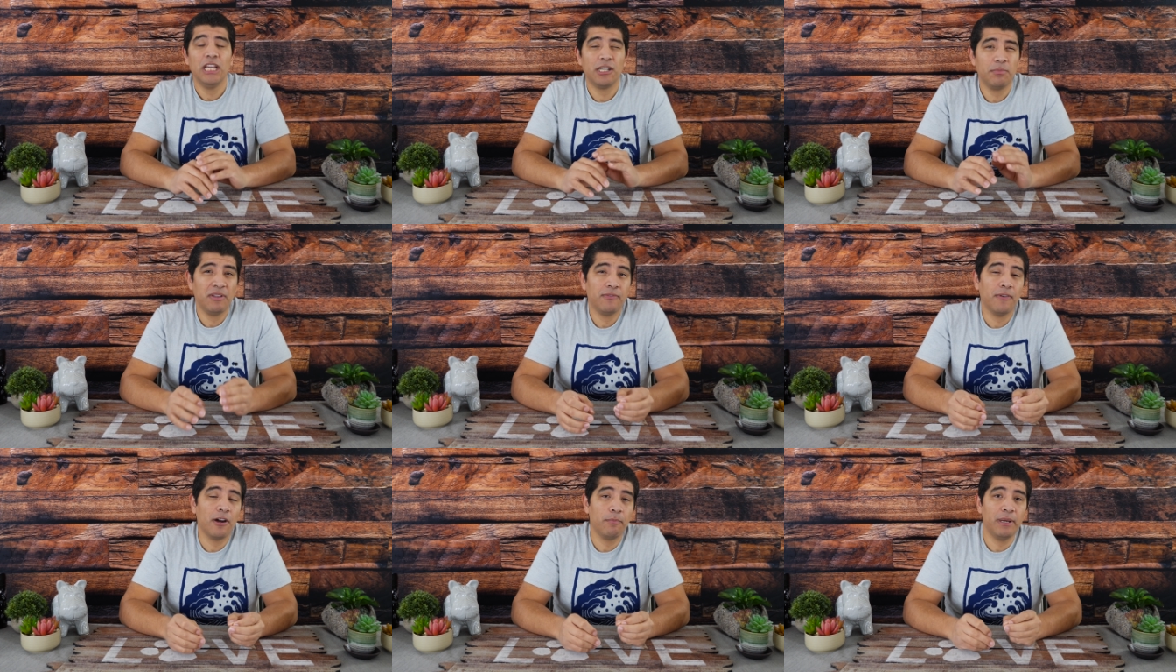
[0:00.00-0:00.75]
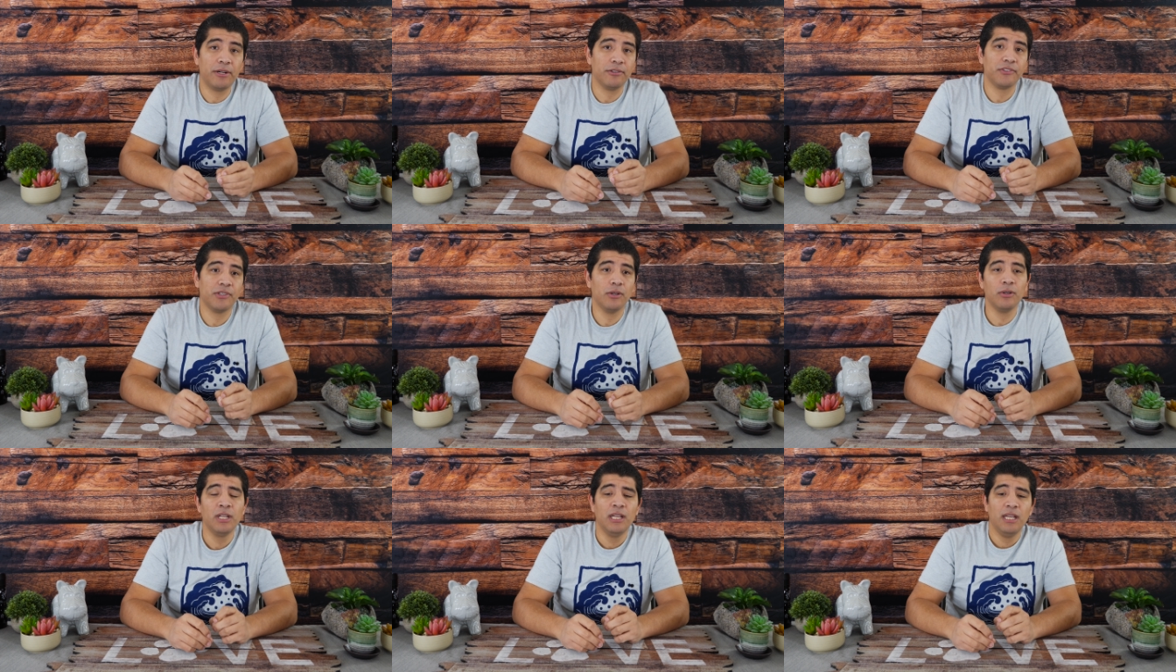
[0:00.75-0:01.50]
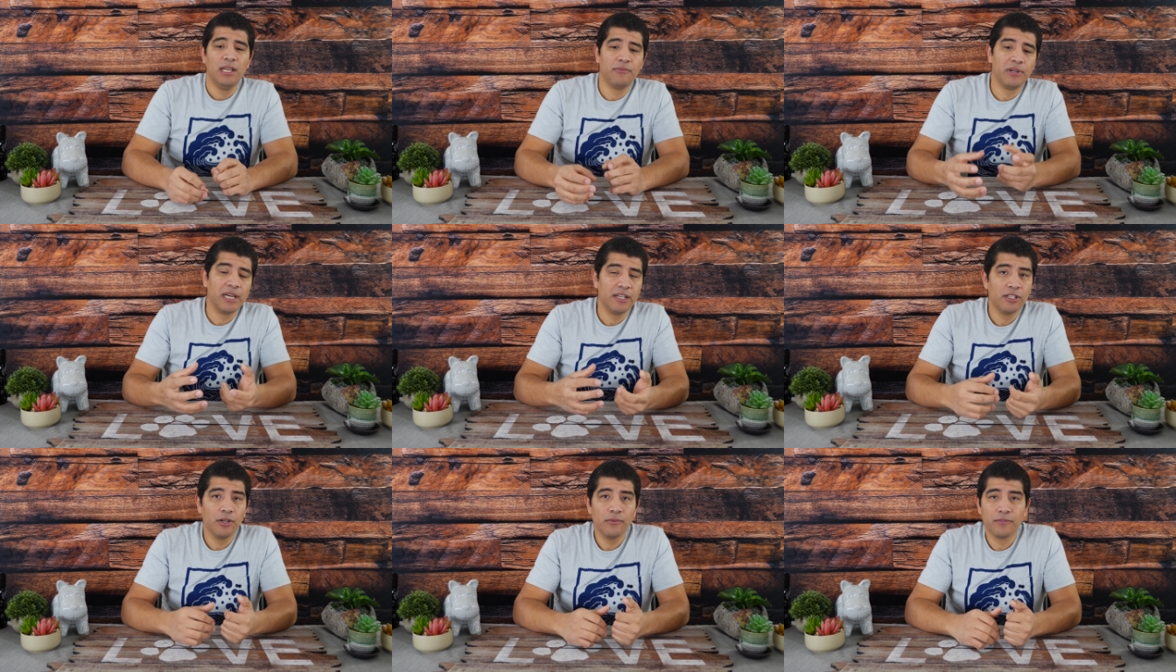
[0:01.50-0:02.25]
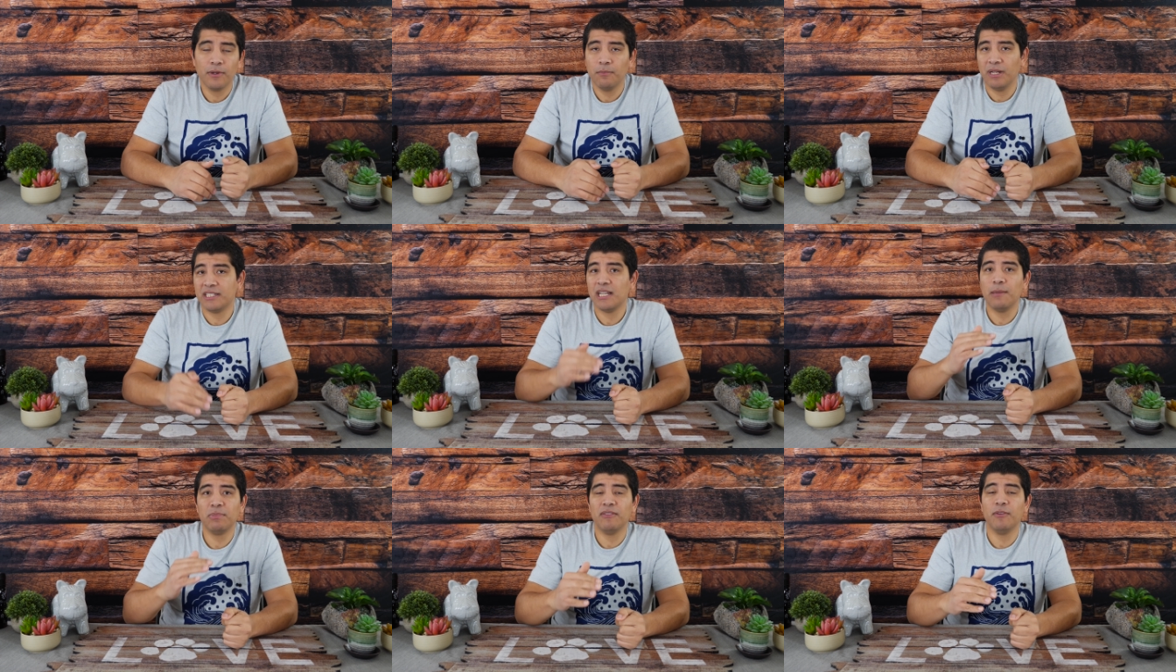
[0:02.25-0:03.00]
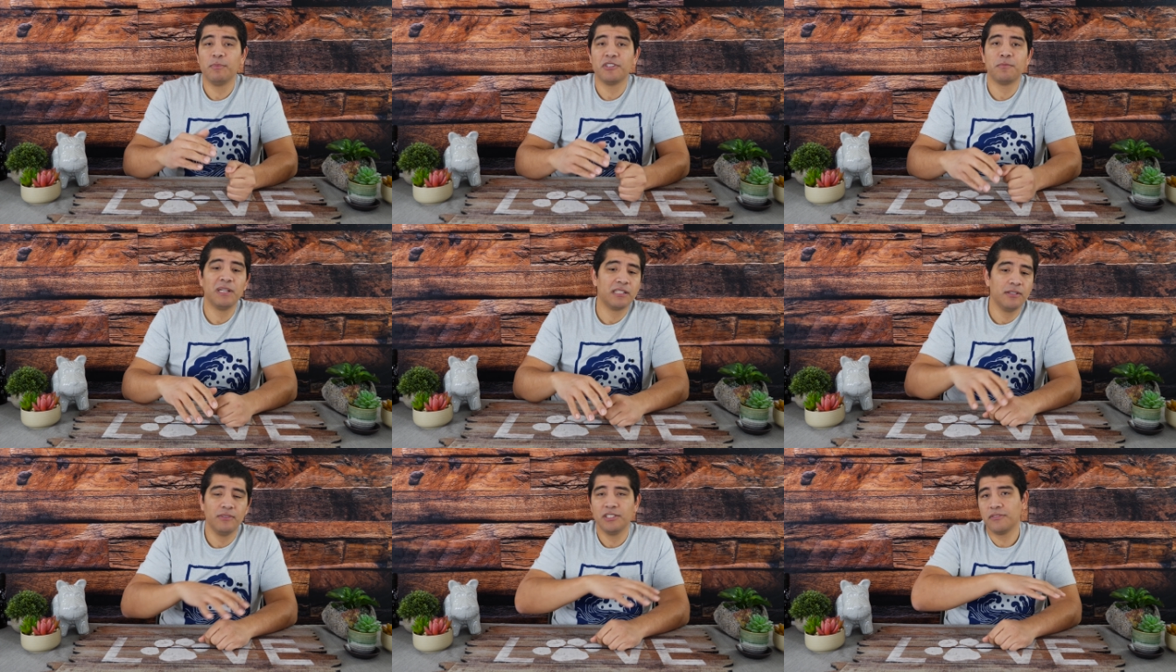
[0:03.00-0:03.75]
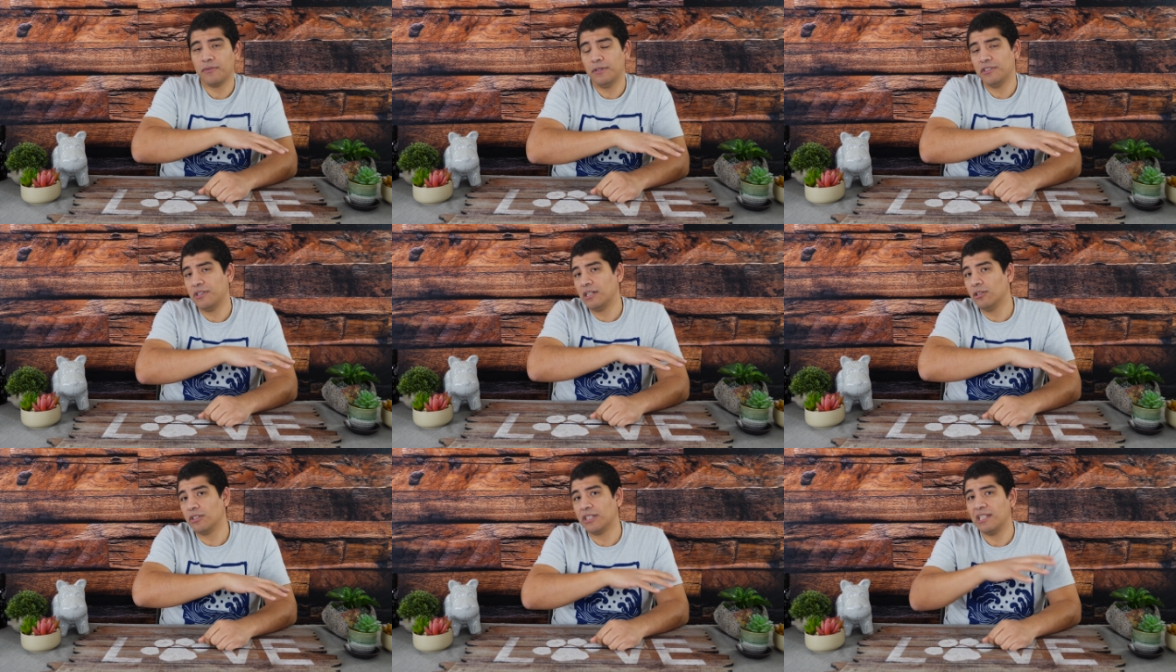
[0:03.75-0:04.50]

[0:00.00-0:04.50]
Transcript: it could be far better. So, if we kind of go from a top level perspective, let's first take a look